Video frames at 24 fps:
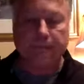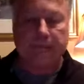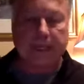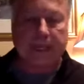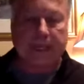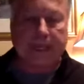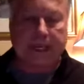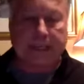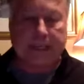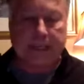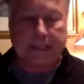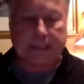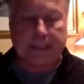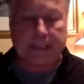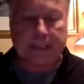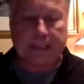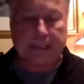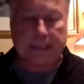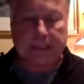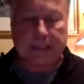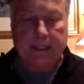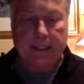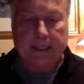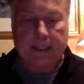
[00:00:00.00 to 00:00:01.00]
and
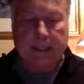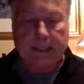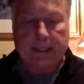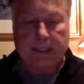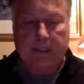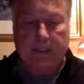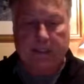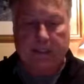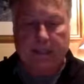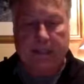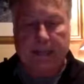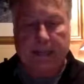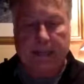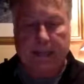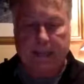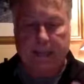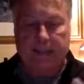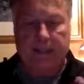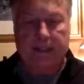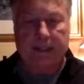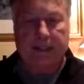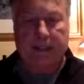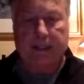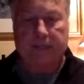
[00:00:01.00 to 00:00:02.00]
we
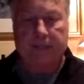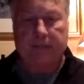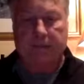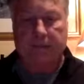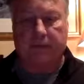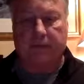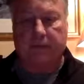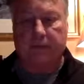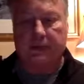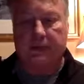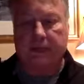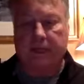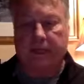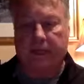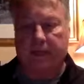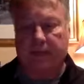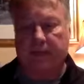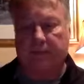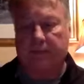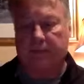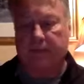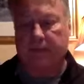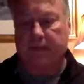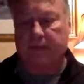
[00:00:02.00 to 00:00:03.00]
capture that through that tank
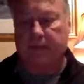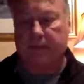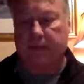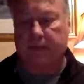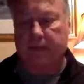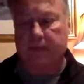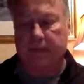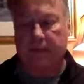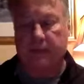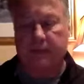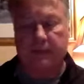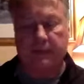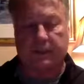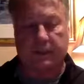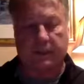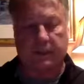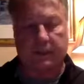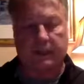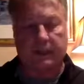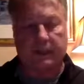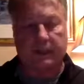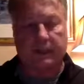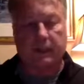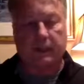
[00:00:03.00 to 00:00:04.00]
ferment. I use a
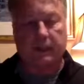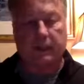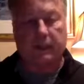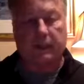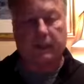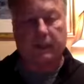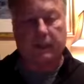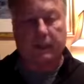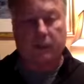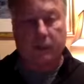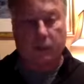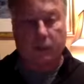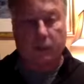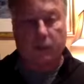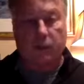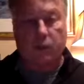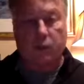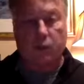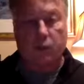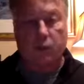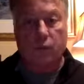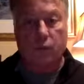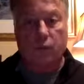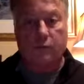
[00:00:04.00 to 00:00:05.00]
long
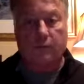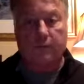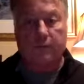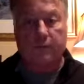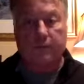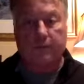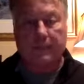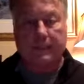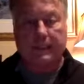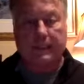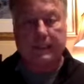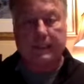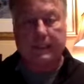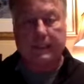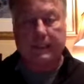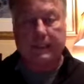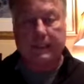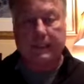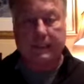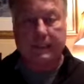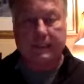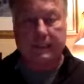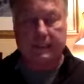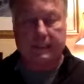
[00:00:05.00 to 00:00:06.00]
cool fermenting
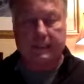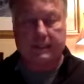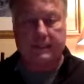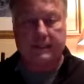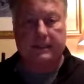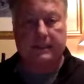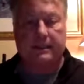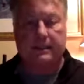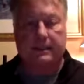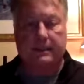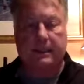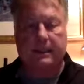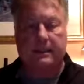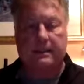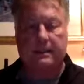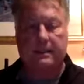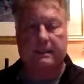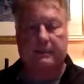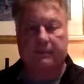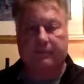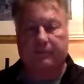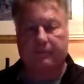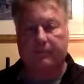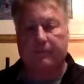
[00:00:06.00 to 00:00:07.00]
yeast. It's
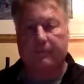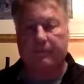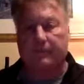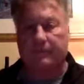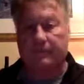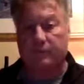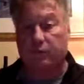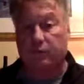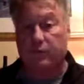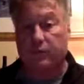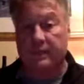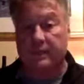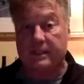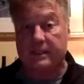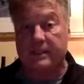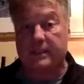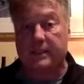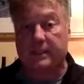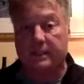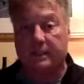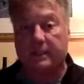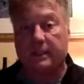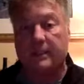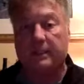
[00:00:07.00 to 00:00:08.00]
actually a Swiss
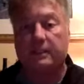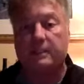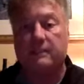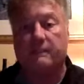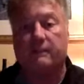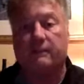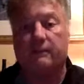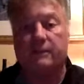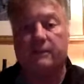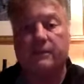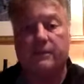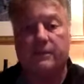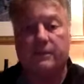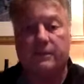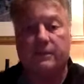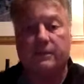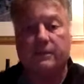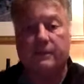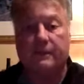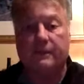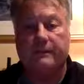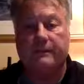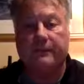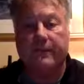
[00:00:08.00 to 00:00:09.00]
yeast from
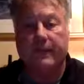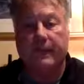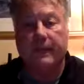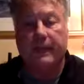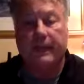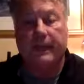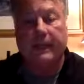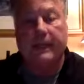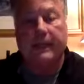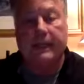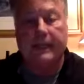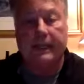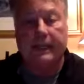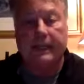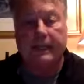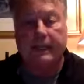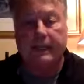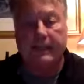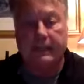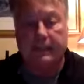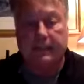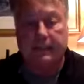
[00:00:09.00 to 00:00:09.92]
Switzerland, and